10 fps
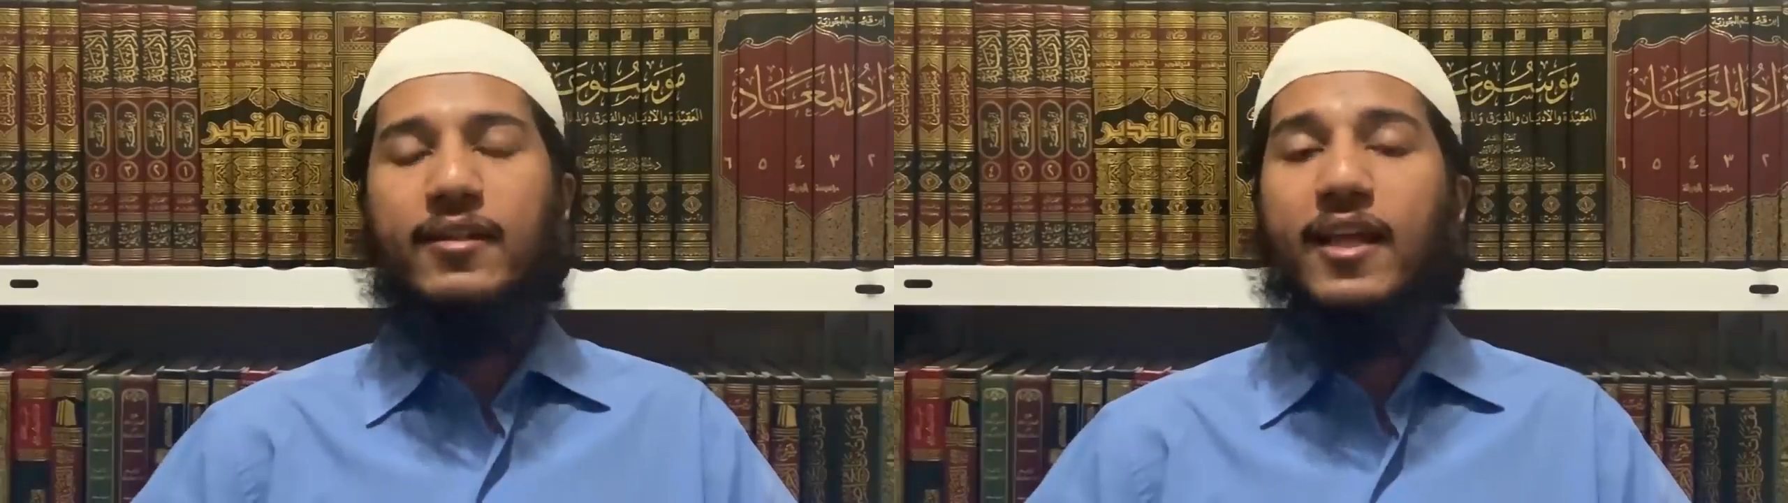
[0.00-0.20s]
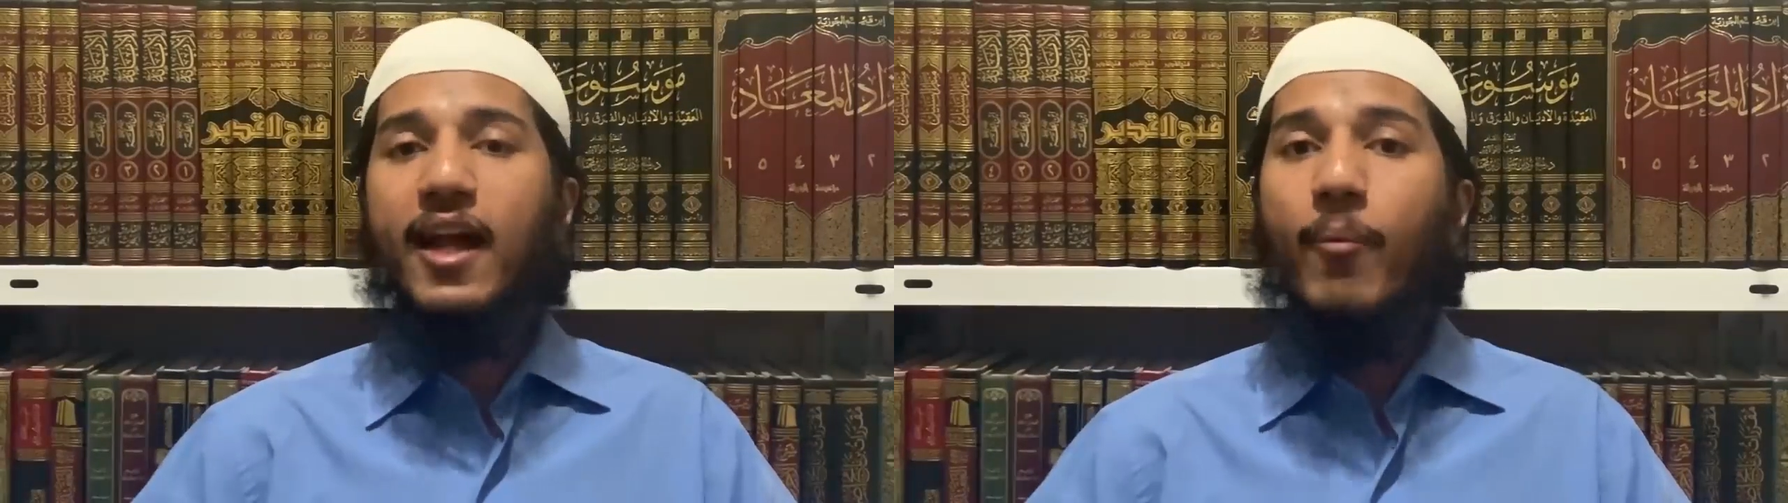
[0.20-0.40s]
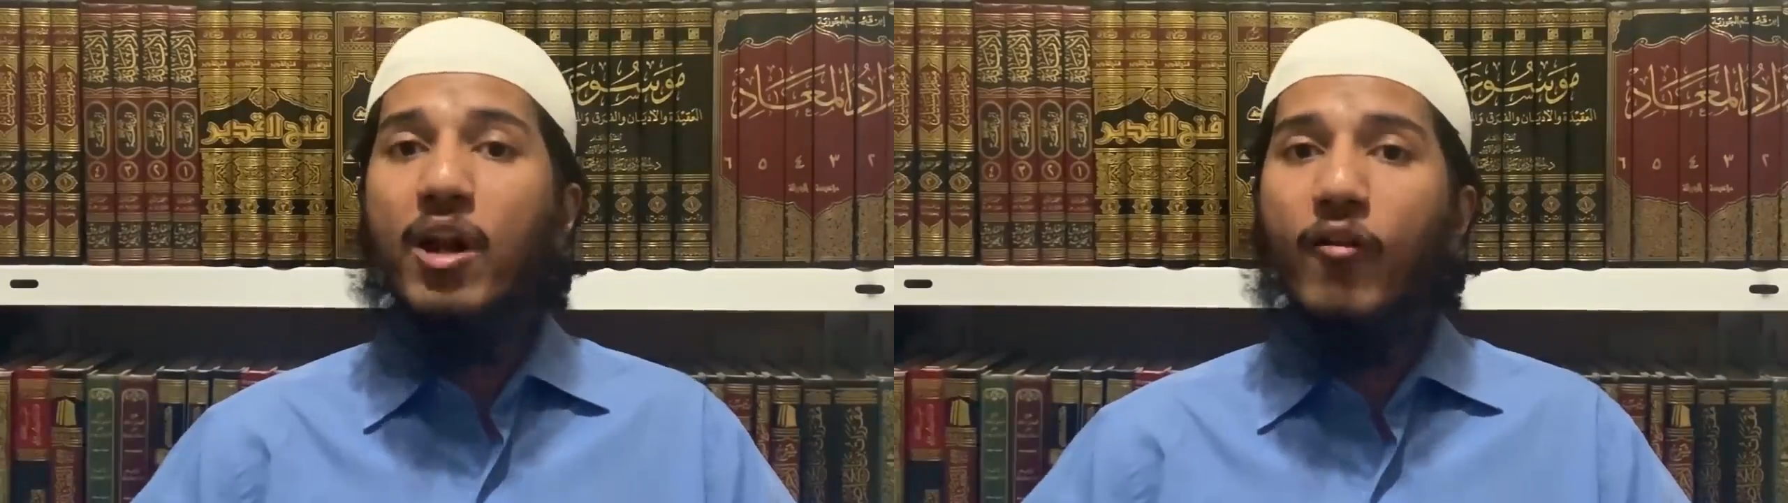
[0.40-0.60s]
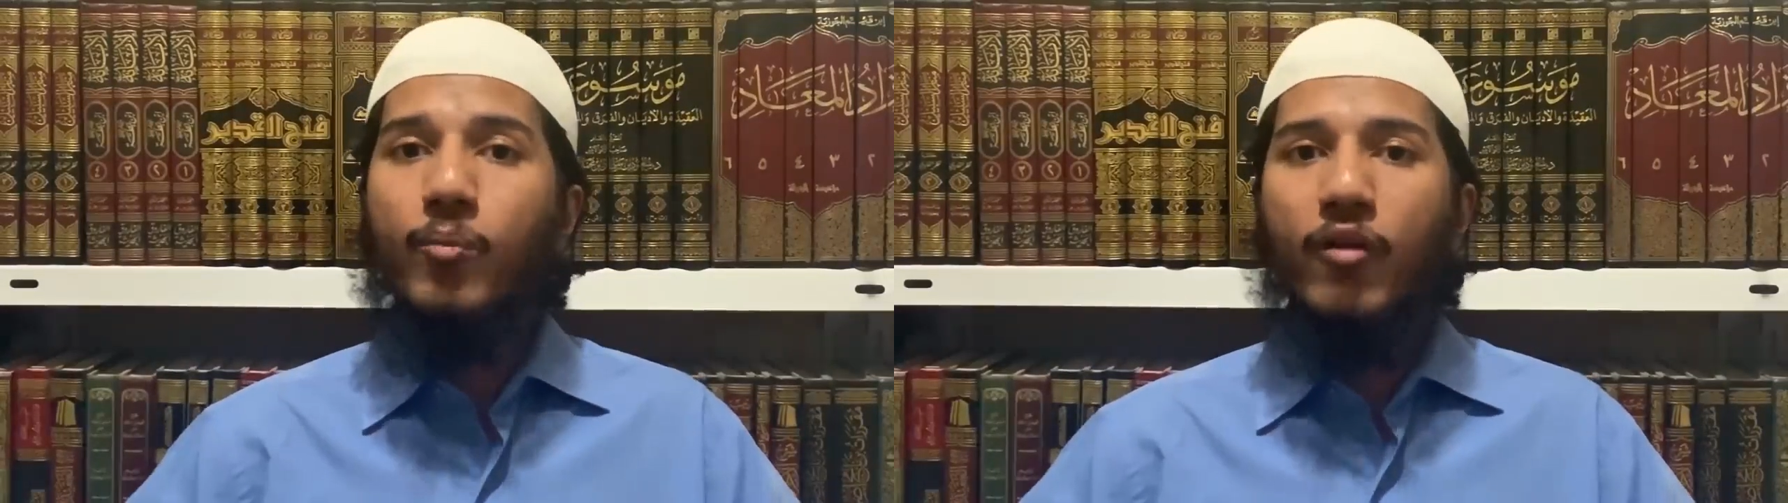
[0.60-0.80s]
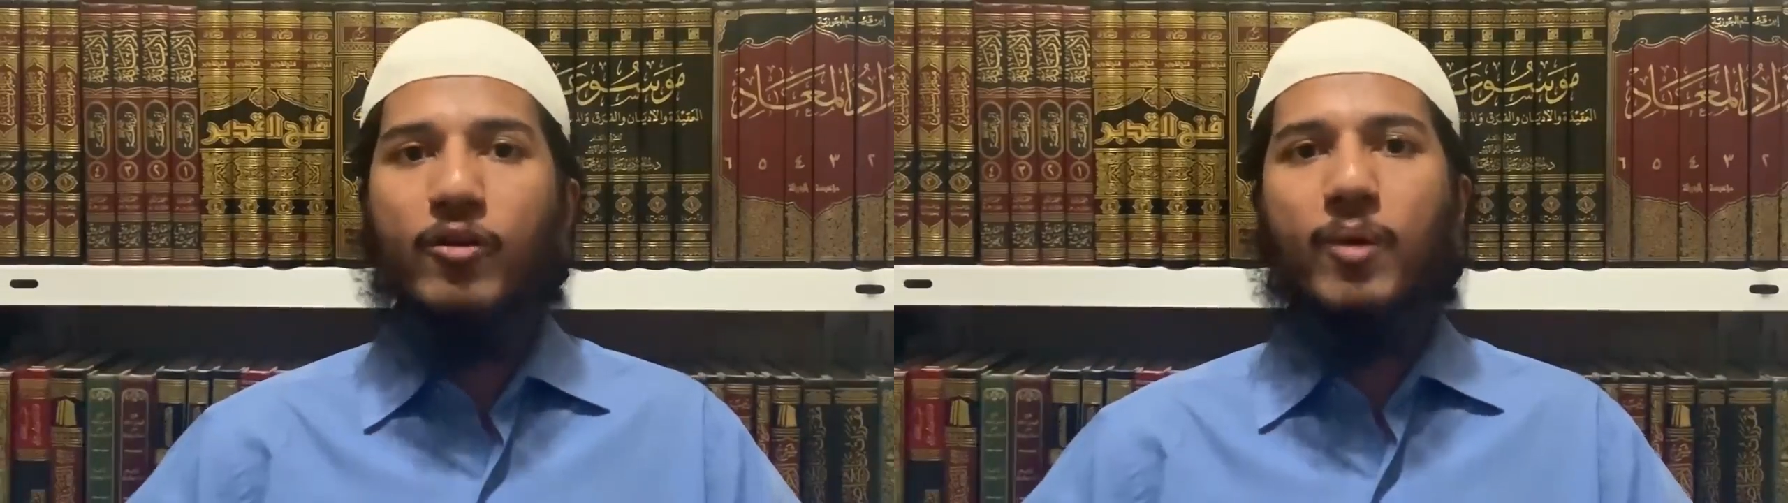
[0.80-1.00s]
that our beloved
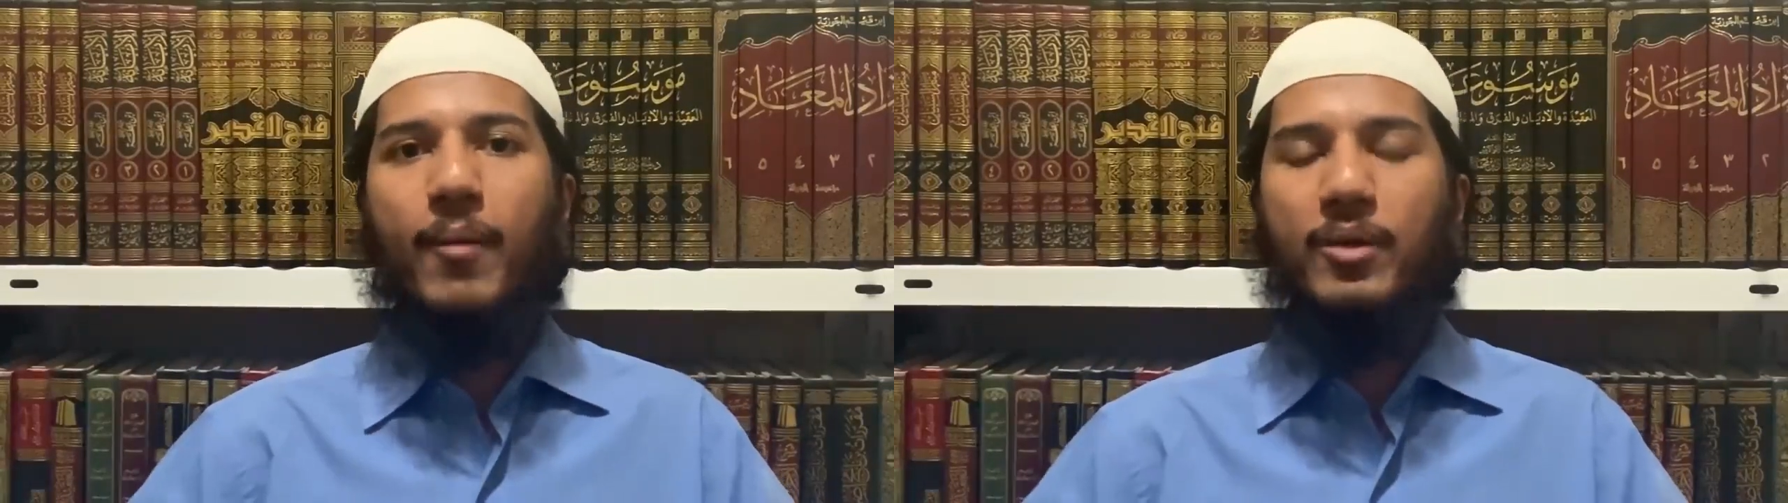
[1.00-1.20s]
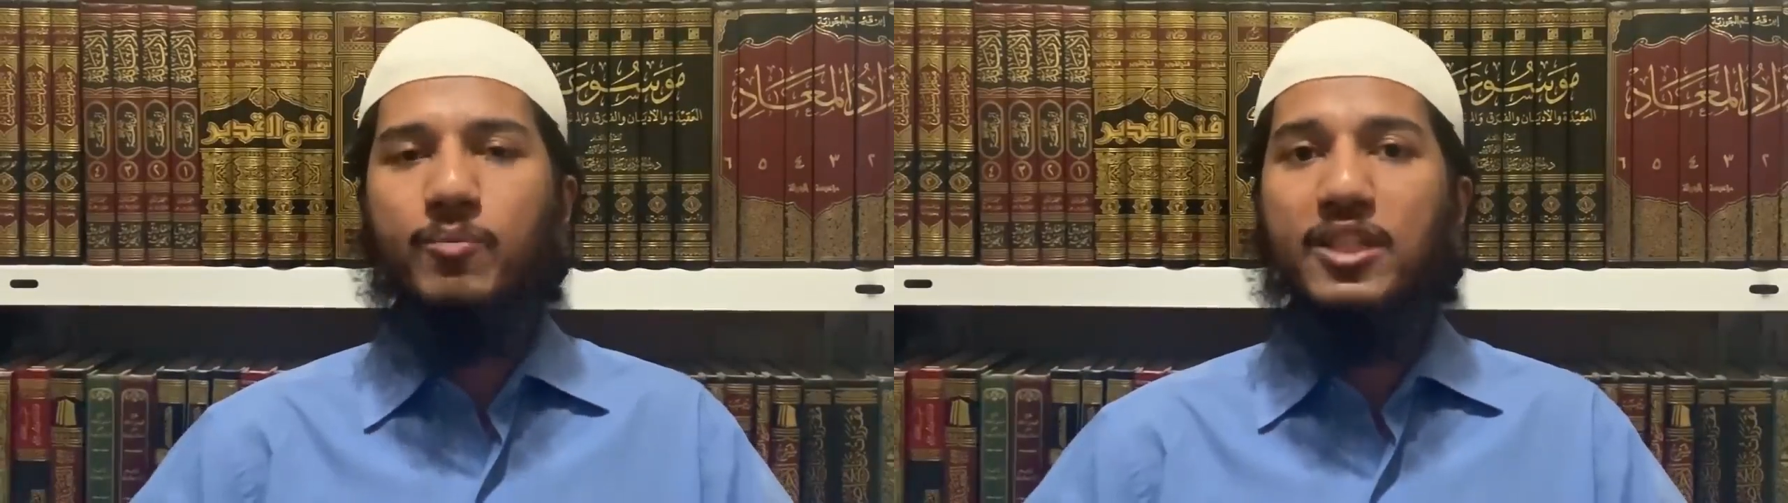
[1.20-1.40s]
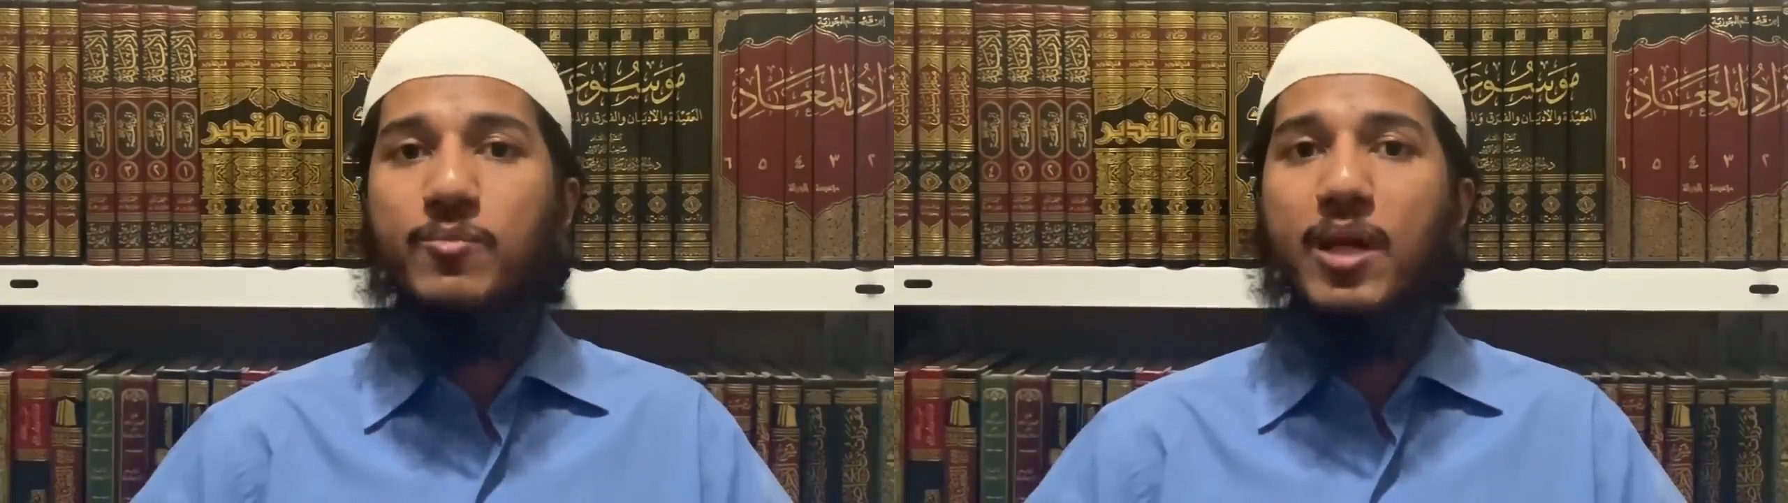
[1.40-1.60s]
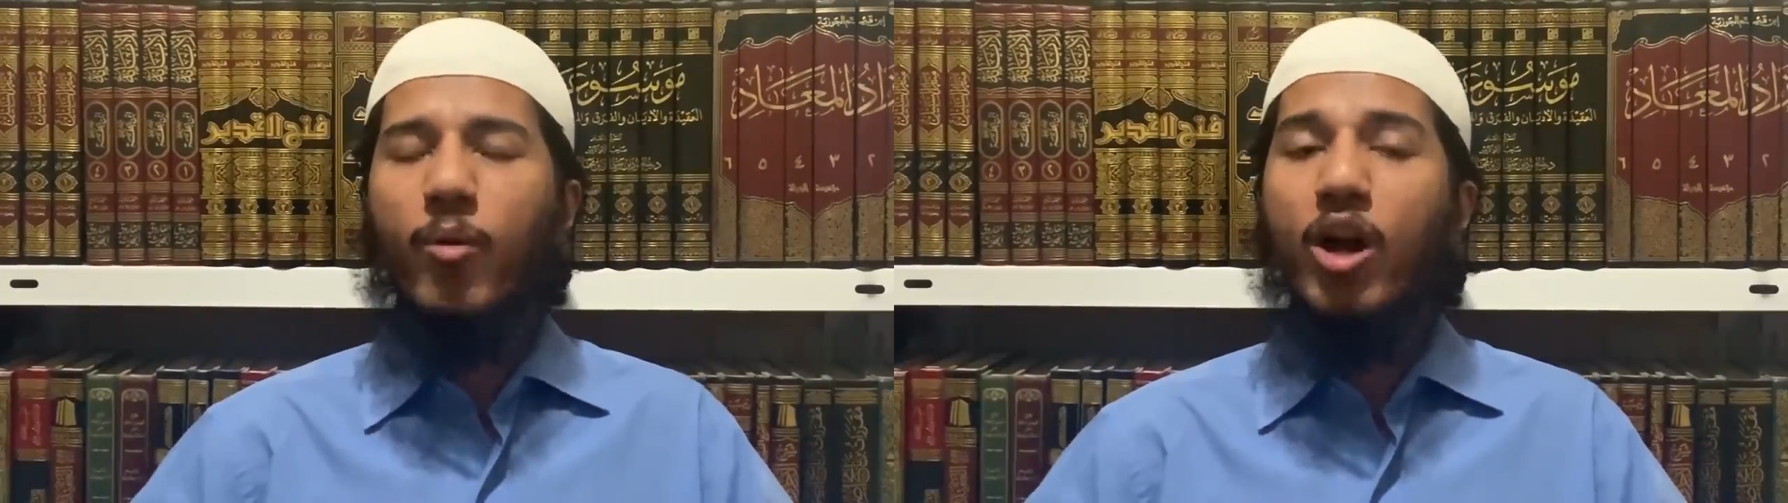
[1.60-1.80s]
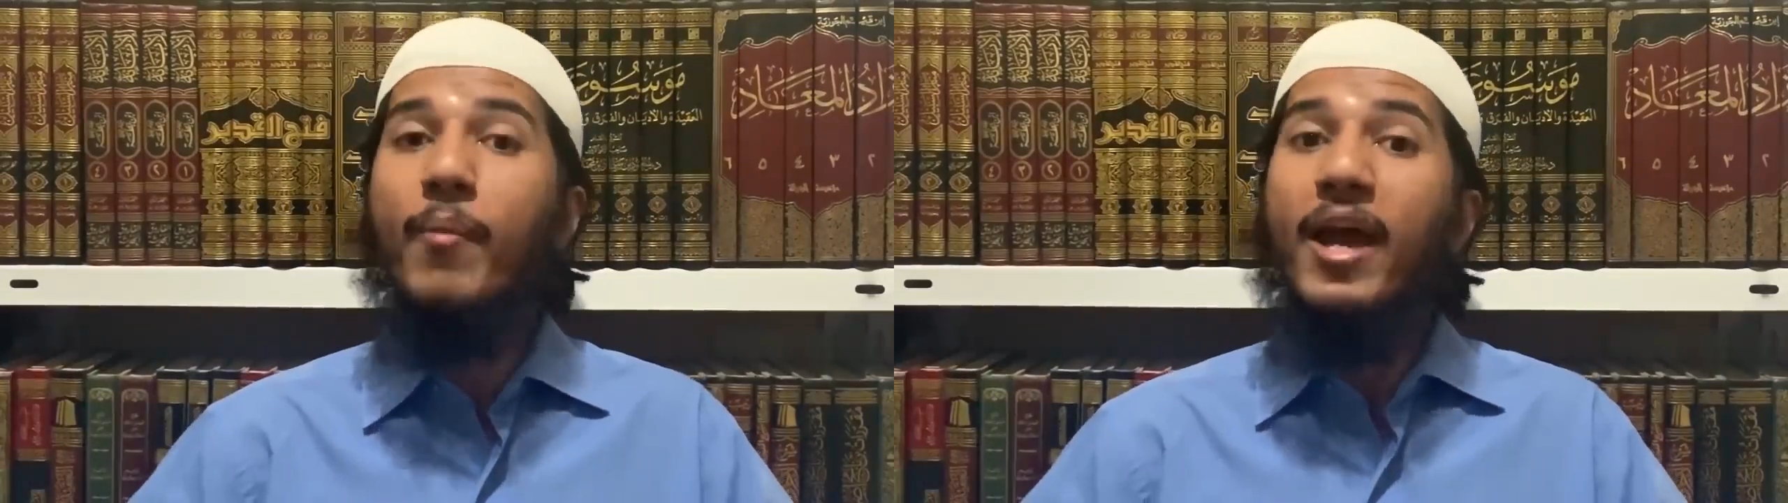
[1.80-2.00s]
Prophet Muhammad, peace be
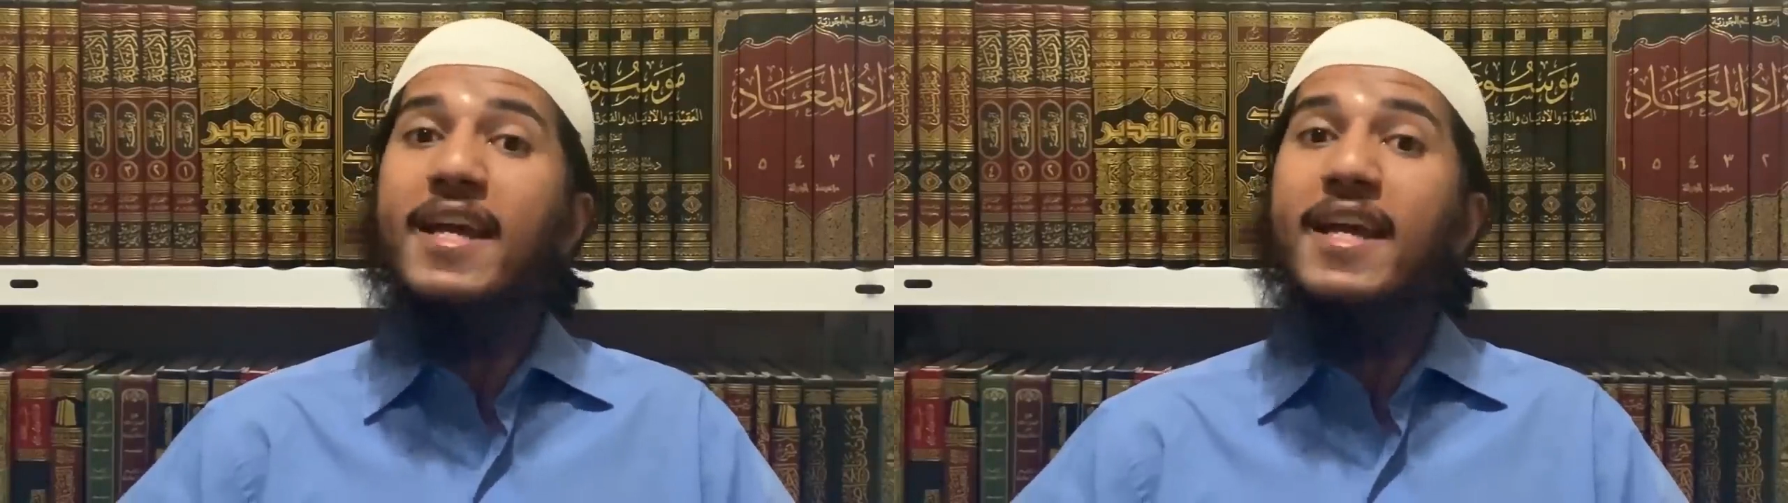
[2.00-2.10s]
upon him,